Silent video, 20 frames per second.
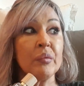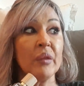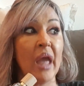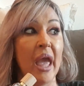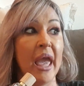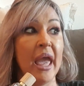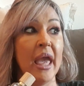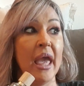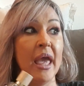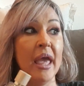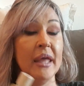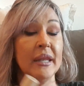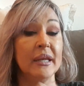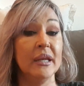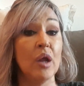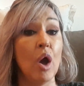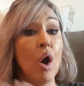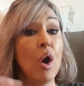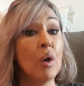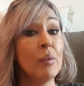And it
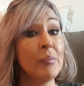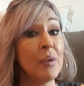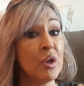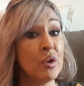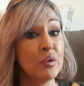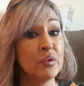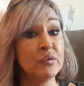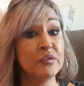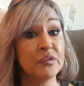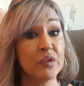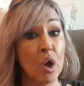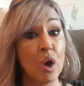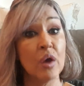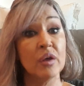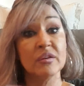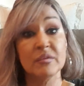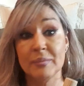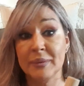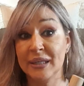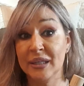almost
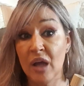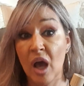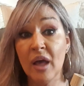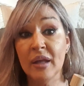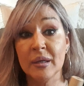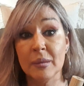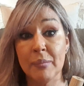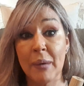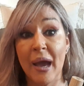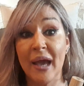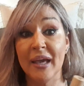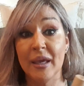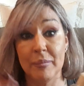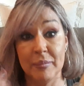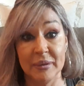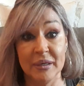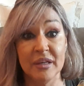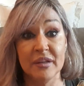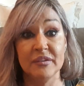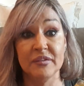caused me not to buy it
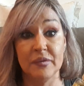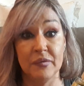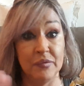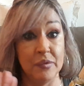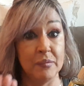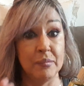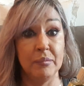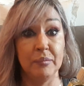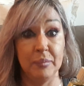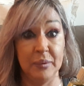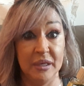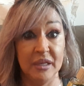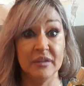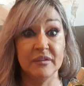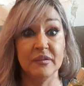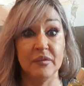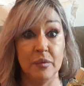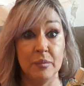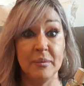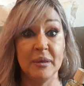because of
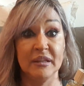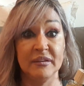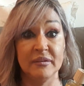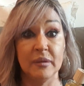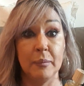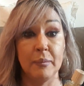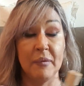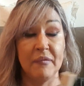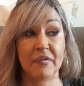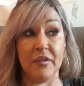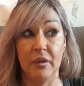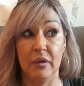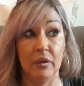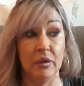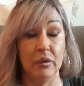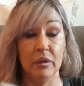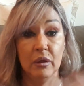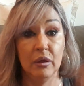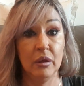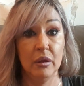the mix up of
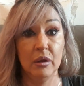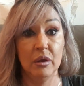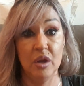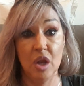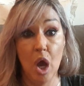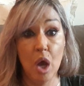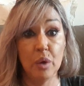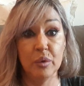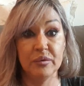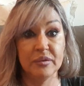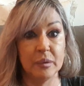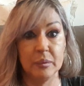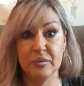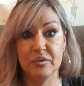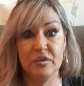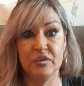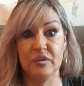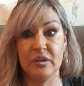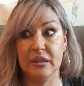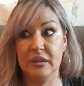the notes. I was
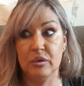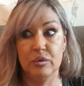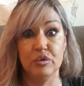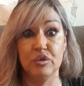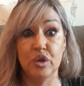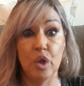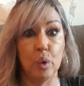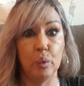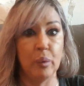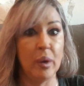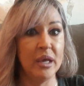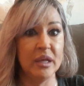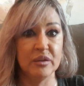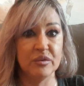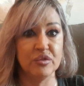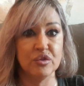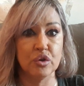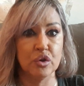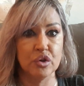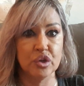just like, there's no way
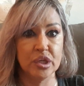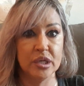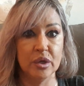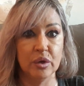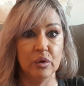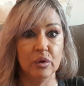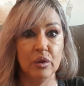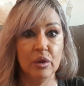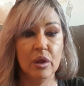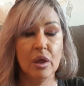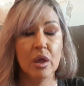it's Churchill.